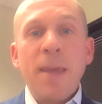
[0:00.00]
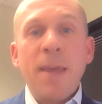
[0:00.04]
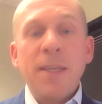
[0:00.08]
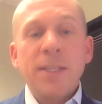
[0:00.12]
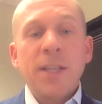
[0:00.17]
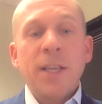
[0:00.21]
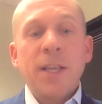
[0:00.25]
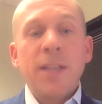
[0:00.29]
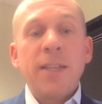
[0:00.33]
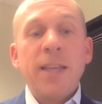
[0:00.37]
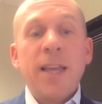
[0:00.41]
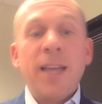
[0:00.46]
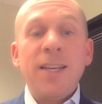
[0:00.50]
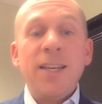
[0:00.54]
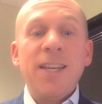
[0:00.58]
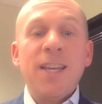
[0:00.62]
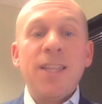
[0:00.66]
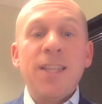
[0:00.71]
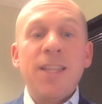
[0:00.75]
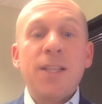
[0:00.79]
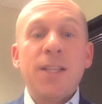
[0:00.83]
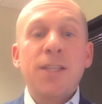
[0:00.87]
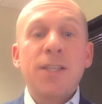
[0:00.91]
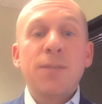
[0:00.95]
based on the
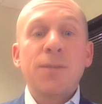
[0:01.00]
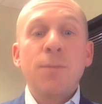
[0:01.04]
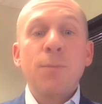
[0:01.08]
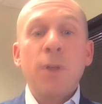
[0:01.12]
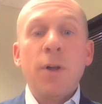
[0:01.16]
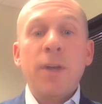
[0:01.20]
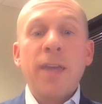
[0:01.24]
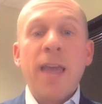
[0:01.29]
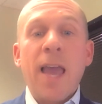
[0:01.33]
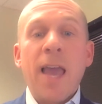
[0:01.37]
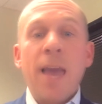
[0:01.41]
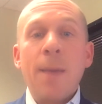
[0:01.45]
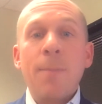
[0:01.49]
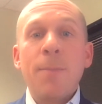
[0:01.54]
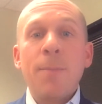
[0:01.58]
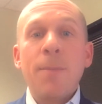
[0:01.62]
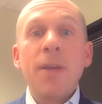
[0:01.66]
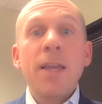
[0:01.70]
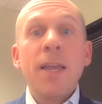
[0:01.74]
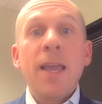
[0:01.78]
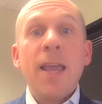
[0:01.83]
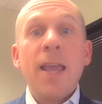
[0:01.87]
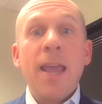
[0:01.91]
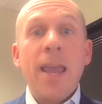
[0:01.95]
idea that small cap
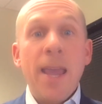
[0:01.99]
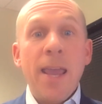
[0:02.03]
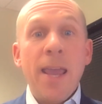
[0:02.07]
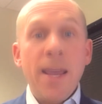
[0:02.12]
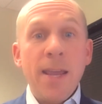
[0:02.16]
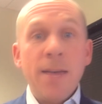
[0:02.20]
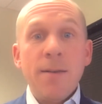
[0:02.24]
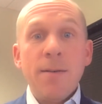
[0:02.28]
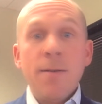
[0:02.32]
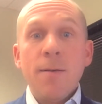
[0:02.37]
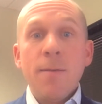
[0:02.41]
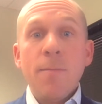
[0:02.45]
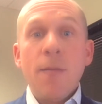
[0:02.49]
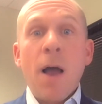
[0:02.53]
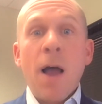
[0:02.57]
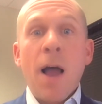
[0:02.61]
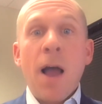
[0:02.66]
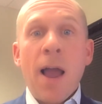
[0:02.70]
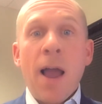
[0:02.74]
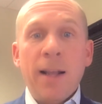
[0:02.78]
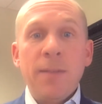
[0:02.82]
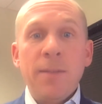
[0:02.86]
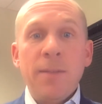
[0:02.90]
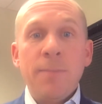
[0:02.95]
and
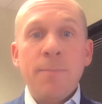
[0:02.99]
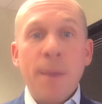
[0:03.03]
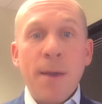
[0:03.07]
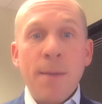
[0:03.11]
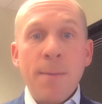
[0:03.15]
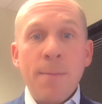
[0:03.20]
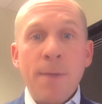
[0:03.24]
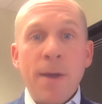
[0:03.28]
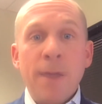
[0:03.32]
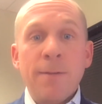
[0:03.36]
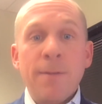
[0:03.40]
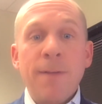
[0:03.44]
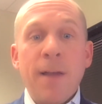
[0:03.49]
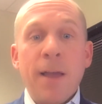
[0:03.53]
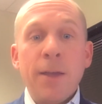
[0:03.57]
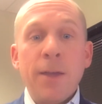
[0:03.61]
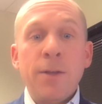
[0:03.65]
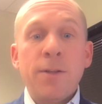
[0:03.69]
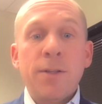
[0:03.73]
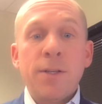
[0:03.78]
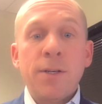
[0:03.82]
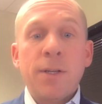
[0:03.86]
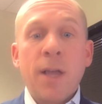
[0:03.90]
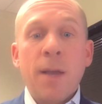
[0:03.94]
highly better
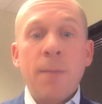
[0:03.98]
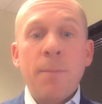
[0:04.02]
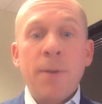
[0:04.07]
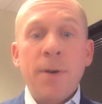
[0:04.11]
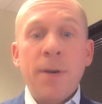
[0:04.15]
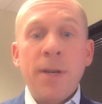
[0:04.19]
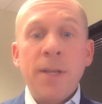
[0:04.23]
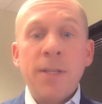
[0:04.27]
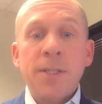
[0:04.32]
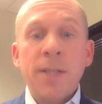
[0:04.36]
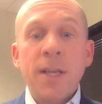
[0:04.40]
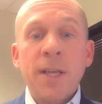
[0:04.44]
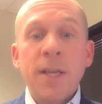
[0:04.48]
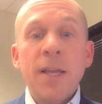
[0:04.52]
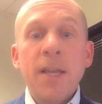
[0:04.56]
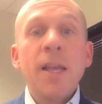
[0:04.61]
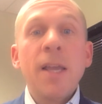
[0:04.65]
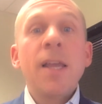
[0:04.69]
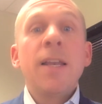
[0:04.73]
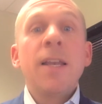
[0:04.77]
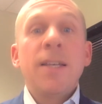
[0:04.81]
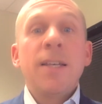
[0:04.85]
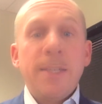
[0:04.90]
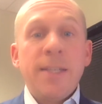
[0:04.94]
valued companies
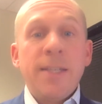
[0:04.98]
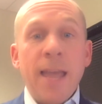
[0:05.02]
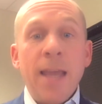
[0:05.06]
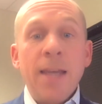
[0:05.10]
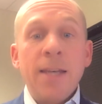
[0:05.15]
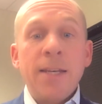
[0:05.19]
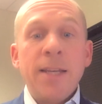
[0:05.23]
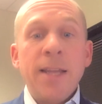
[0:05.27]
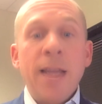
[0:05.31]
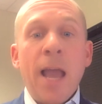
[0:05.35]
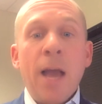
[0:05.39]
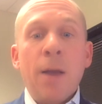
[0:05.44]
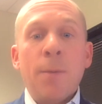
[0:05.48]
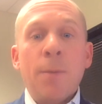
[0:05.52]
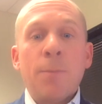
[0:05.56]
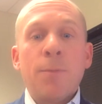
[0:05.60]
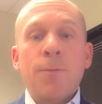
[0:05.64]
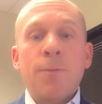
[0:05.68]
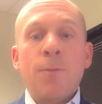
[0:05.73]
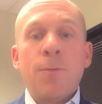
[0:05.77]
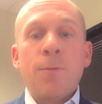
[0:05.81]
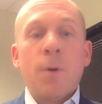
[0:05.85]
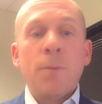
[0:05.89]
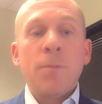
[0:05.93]
tend to
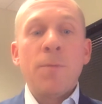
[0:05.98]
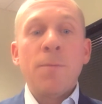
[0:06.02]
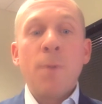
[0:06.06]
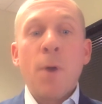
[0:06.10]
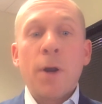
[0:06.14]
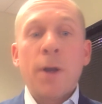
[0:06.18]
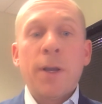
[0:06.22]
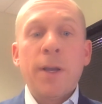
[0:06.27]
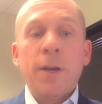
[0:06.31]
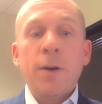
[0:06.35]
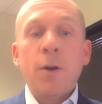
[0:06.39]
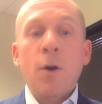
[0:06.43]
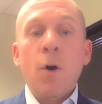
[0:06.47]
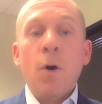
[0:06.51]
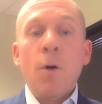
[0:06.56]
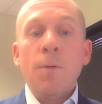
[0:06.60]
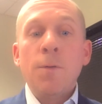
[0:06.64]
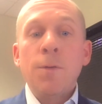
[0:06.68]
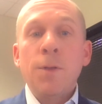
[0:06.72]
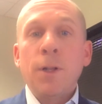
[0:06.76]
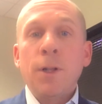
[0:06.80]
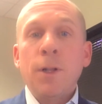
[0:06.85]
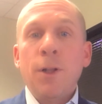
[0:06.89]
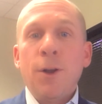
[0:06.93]
outperform the market
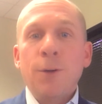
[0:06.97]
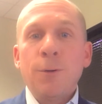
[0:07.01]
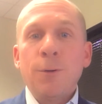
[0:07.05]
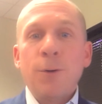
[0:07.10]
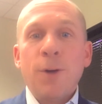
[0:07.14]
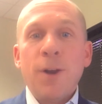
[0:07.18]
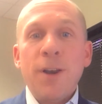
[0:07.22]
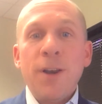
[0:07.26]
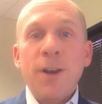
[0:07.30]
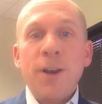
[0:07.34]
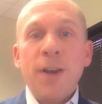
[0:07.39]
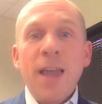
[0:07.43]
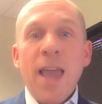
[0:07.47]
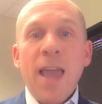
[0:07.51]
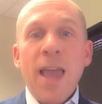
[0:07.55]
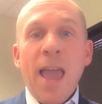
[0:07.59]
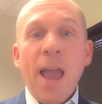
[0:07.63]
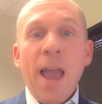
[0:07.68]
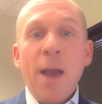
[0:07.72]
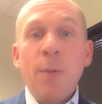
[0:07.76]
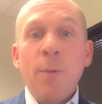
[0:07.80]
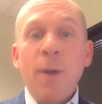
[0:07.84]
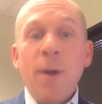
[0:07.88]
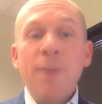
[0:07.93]
over the long run.
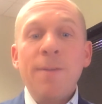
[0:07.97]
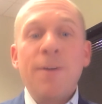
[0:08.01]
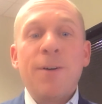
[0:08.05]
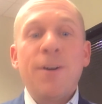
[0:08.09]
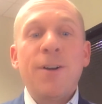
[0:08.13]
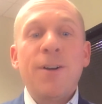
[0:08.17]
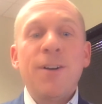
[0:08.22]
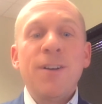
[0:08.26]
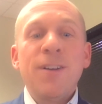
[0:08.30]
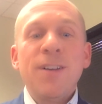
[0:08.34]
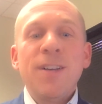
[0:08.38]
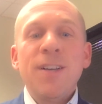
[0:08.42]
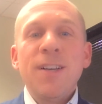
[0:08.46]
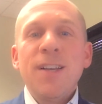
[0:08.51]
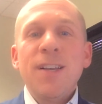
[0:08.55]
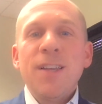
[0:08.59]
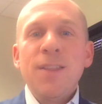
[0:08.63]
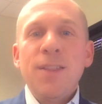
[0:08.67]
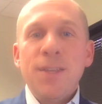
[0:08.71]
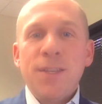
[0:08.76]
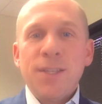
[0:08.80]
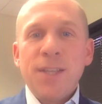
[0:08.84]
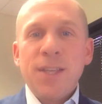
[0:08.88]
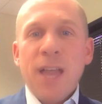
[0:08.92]
However,
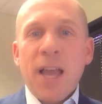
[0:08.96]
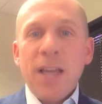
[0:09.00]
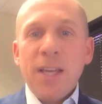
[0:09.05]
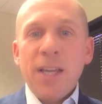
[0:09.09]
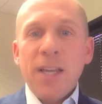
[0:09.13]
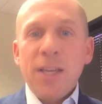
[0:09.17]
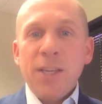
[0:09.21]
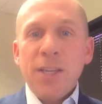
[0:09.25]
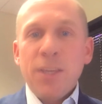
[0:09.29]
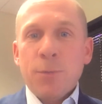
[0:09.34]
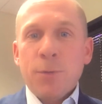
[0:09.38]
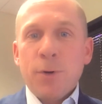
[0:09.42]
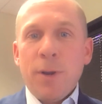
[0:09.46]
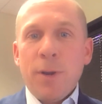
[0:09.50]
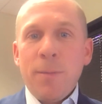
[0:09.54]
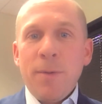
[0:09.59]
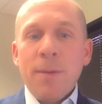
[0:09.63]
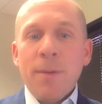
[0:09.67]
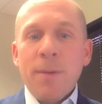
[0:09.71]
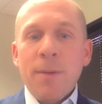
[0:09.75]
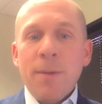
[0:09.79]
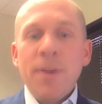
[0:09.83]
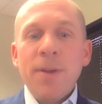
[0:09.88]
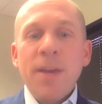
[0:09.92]
the size
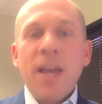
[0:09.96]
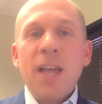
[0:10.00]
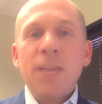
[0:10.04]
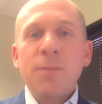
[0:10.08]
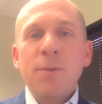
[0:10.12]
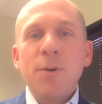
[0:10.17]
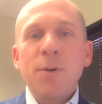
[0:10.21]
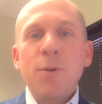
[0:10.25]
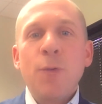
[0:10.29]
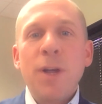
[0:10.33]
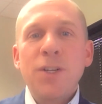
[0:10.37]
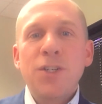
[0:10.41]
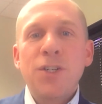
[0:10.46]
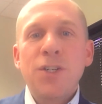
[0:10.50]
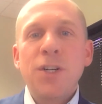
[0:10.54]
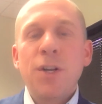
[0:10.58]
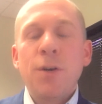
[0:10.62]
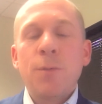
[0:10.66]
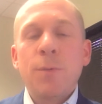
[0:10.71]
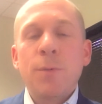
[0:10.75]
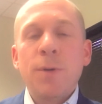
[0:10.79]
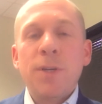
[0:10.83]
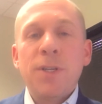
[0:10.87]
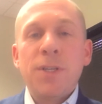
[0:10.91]
premium has been
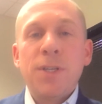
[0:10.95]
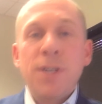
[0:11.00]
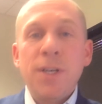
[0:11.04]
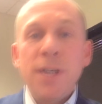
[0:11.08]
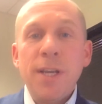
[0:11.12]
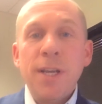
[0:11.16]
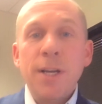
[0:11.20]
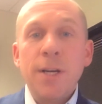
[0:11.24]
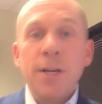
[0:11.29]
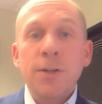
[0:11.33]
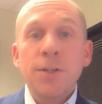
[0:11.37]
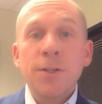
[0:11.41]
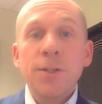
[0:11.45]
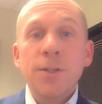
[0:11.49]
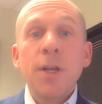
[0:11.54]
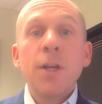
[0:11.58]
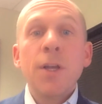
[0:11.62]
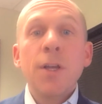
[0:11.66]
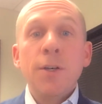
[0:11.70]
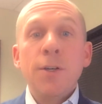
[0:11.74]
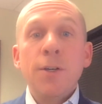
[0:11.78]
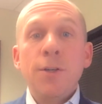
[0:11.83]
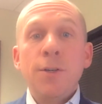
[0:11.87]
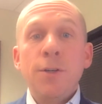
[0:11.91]
questioned in recent years
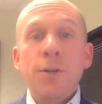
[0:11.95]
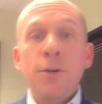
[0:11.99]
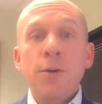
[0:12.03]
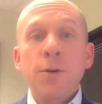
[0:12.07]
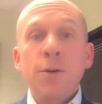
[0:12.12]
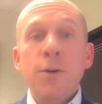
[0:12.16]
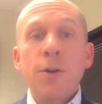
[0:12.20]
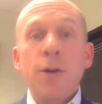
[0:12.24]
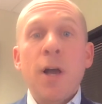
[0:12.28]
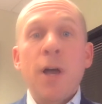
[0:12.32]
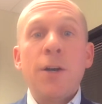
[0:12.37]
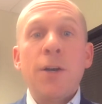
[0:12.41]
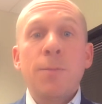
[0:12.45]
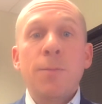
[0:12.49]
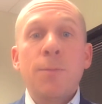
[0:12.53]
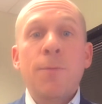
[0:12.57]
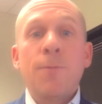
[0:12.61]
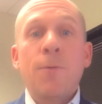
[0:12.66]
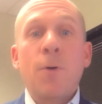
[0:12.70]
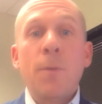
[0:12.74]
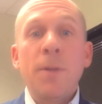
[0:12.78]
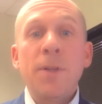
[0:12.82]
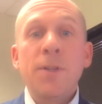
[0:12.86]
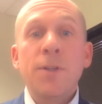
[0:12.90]
due to
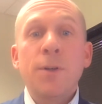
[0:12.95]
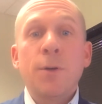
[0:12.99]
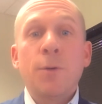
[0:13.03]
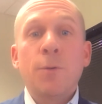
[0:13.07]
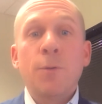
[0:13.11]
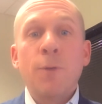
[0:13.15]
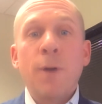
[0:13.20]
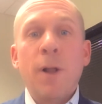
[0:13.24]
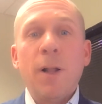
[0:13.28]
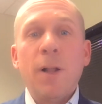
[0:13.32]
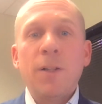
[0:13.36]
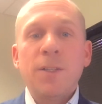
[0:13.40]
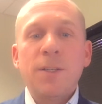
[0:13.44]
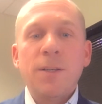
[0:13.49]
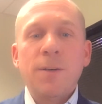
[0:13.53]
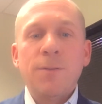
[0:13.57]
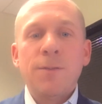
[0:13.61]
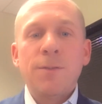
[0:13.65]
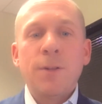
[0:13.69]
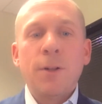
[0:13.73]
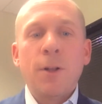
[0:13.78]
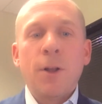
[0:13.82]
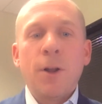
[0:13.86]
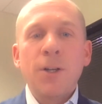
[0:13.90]
underperformance
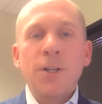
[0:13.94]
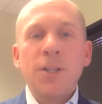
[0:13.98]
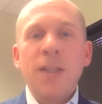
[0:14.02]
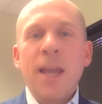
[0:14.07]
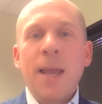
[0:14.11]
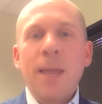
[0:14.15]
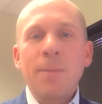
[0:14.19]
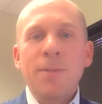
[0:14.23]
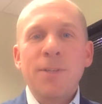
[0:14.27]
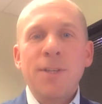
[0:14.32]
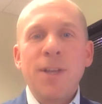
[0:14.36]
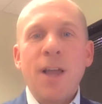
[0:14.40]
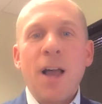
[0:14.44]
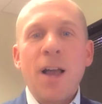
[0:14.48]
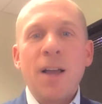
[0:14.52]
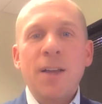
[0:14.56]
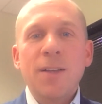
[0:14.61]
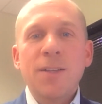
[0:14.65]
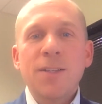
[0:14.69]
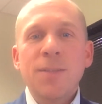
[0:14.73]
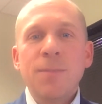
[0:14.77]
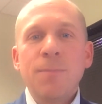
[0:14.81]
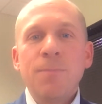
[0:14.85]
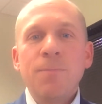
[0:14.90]
relative to large cap
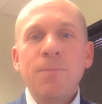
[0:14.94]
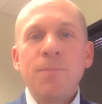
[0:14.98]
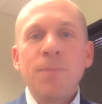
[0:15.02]
stocks.